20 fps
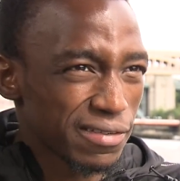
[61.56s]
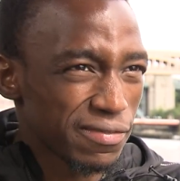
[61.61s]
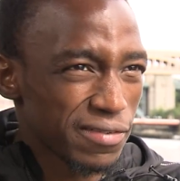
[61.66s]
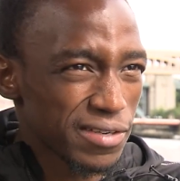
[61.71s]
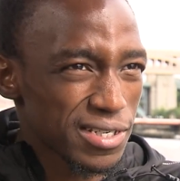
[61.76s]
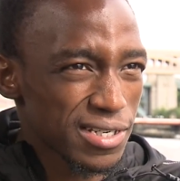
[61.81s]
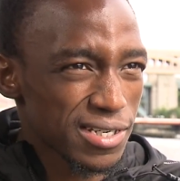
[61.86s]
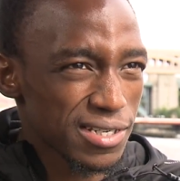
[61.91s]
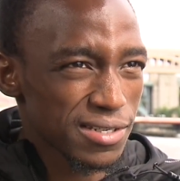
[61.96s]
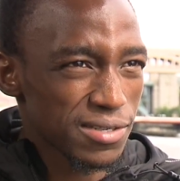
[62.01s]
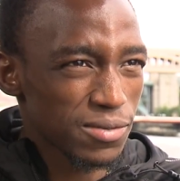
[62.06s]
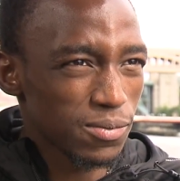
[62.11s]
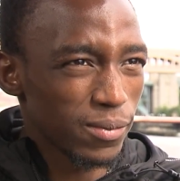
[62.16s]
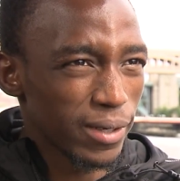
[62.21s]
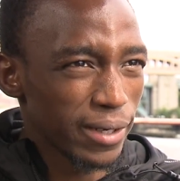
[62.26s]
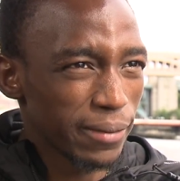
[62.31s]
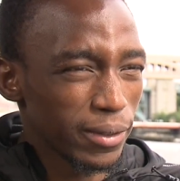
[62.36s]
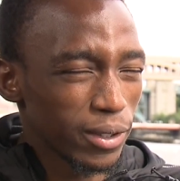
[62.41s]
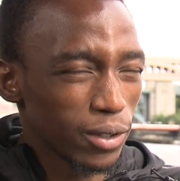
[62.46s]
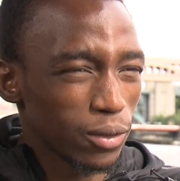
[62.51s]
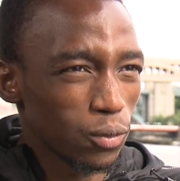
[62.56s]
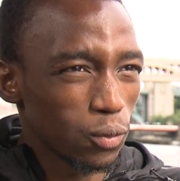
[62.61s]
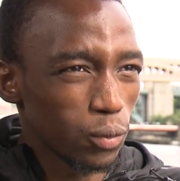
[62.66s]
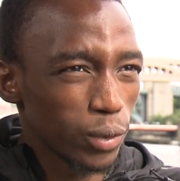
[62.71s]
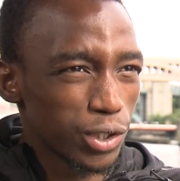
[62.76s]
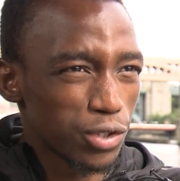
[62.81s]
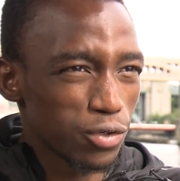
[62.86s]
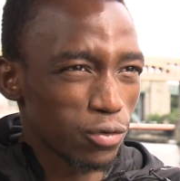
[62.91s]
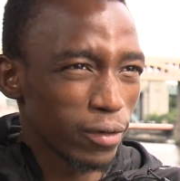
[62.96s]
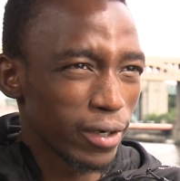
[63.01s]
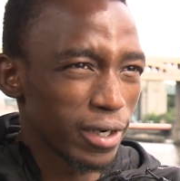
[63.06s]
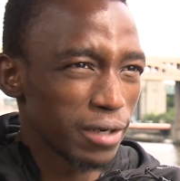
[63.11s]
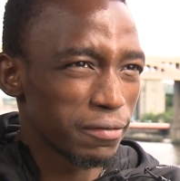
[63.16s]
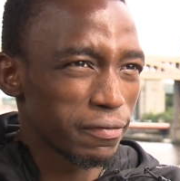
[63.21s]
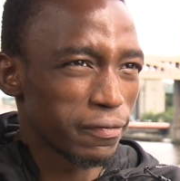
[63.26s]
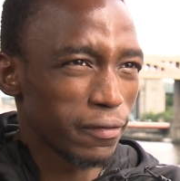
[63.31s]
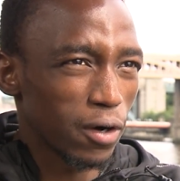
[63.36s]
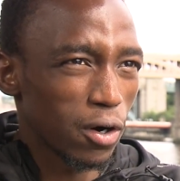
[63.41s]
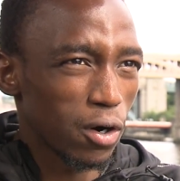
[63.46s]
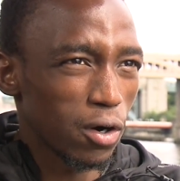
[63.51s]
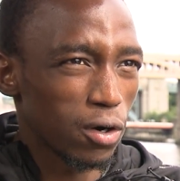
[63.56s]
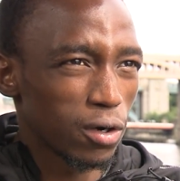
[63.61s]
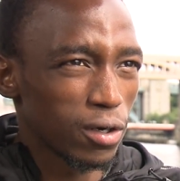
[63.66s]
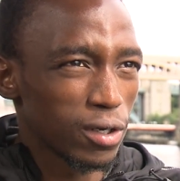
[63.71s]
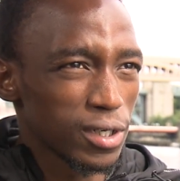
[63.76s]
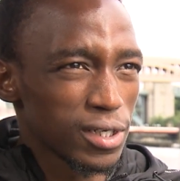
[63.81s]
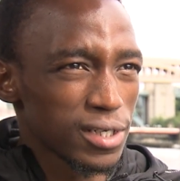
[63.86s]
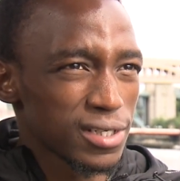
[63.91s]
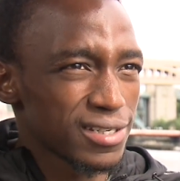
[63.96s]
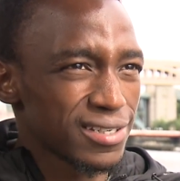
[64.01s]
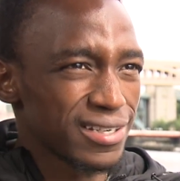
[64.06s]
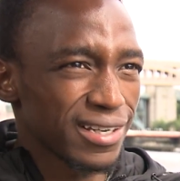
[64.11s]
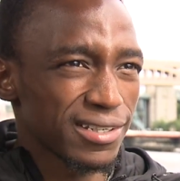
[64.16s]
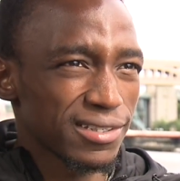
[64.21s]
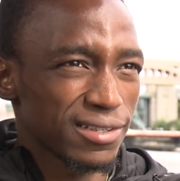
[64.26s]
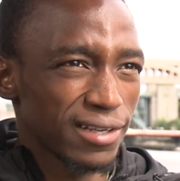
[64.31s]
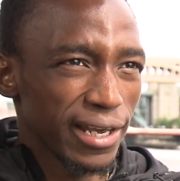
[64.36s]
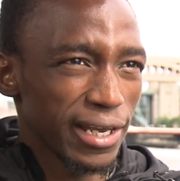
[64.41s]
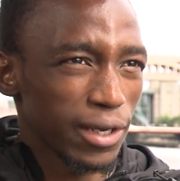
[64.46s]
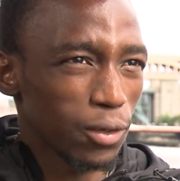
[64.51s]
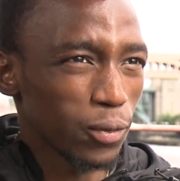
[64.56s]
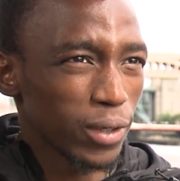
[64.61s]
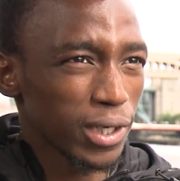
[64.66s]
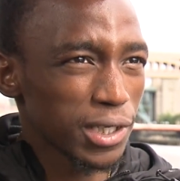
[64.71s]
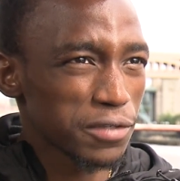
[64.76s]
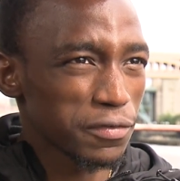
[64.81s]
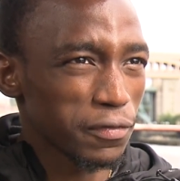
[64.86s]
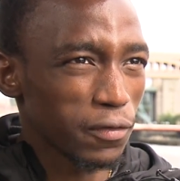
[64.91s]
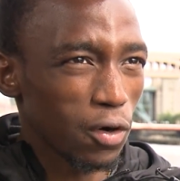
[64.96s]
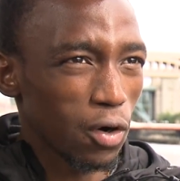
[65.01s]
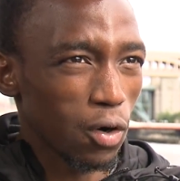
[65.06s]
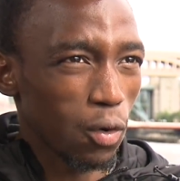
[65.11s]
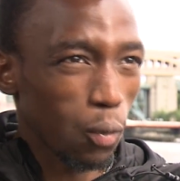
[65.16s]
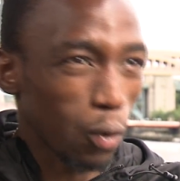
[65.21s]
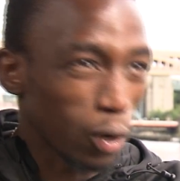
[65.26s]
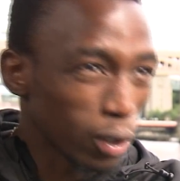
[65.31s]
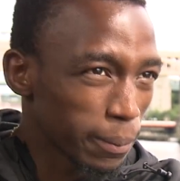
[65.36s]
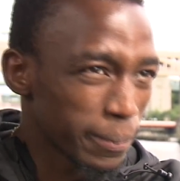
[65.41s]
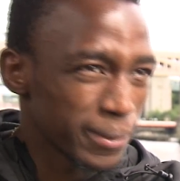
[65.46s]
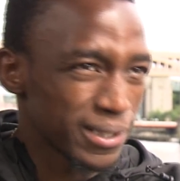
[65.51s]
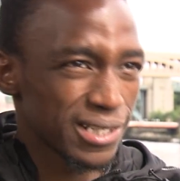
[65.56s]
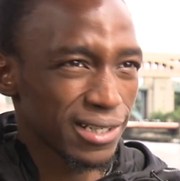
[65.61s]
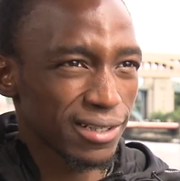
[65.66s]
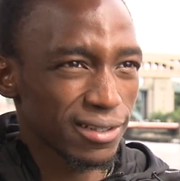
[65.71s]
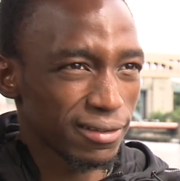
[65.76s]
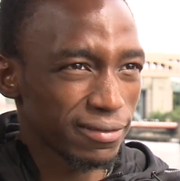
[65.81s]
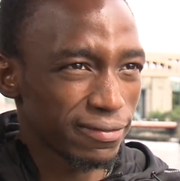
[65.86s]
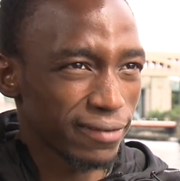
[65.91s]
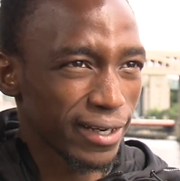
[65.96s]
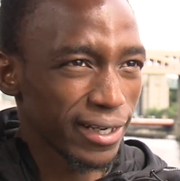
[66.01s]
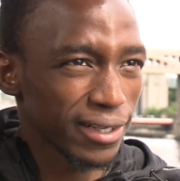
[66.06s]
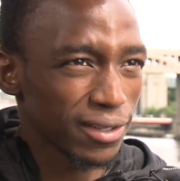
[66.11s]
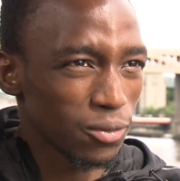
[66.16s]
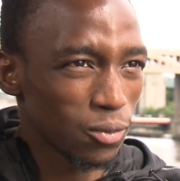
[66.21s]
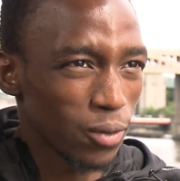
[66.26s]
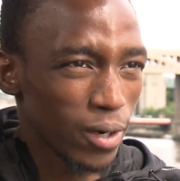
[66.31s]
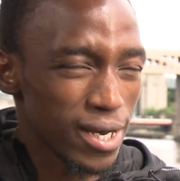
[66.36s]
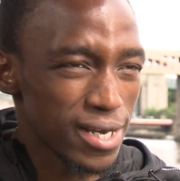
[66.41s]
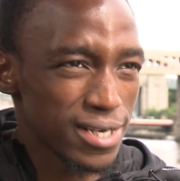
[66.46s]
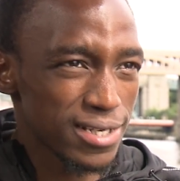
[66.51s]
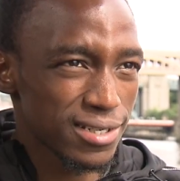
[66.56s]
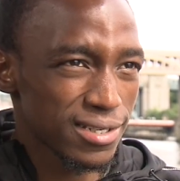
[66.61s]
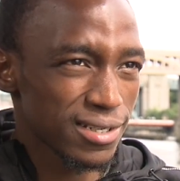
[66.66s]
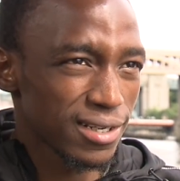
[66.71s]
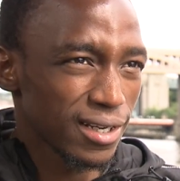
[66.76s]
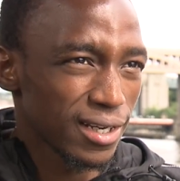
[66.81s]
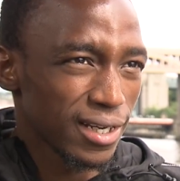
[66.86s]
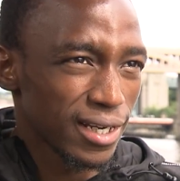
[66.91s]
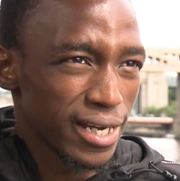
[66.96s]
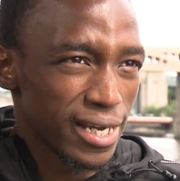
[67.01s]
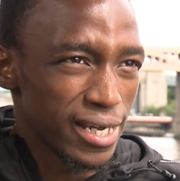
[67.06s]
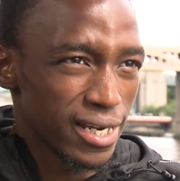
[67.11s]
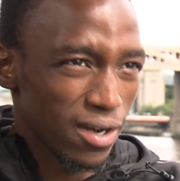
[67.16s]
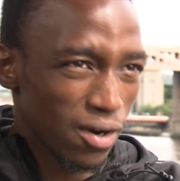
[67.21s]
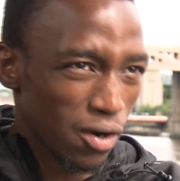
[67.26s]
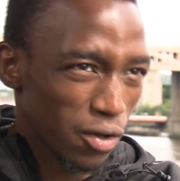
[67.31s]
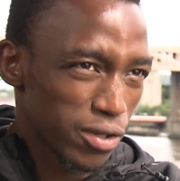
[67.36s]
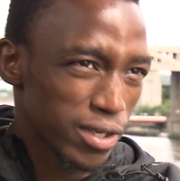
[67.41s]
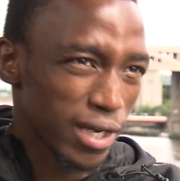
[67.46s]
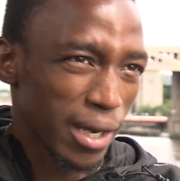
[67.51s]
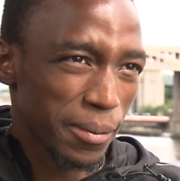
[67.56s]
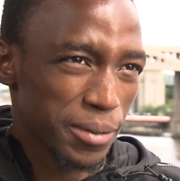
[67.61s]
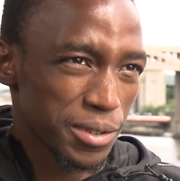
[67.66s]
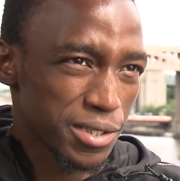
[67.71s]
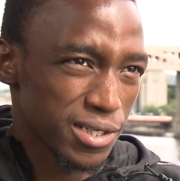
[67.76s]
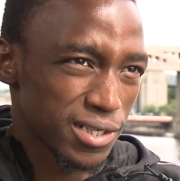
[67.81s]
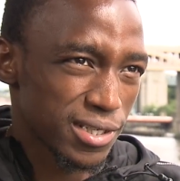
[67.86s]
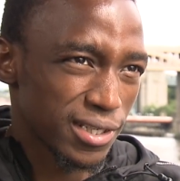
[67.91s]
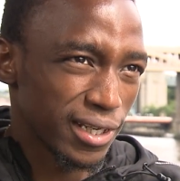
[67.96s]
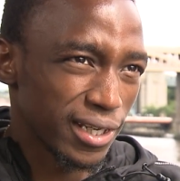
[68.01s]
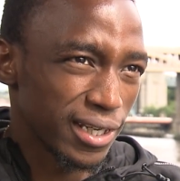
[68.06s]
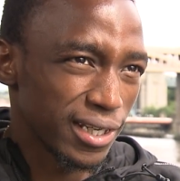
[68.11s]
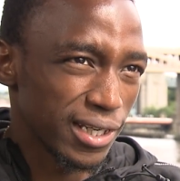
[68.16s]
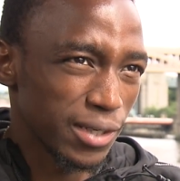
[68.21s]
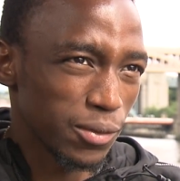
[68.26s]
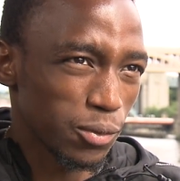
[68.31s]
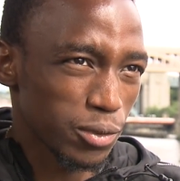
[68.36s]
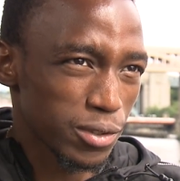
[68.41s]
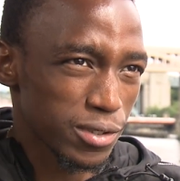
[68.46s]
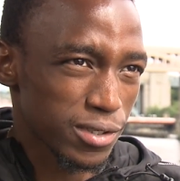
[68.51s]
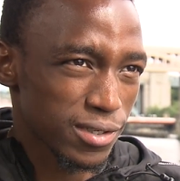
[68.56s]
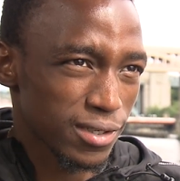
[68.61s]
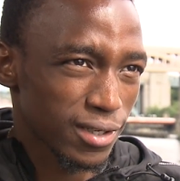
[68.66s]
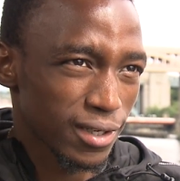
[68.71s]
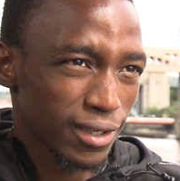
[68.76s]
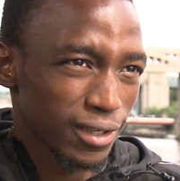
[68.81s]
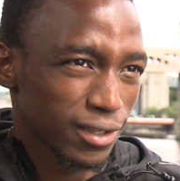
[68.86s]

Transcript: difference is maybe we train for 6 to 8 weeks for one particular fight, whereas on the amateur scene, it was,